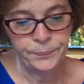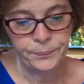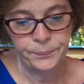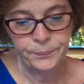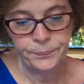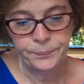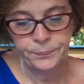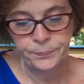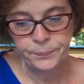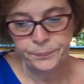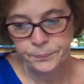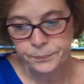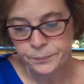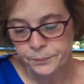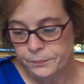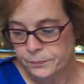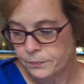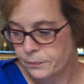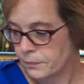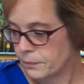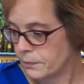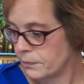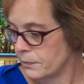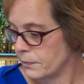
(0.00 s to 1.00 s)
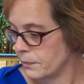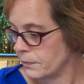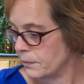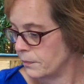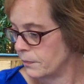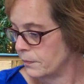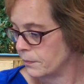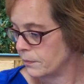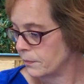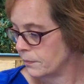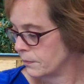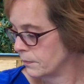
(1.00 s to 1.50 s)

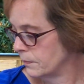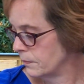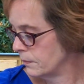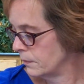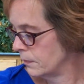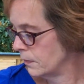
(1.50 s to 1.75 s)
No one is speaking in this clip.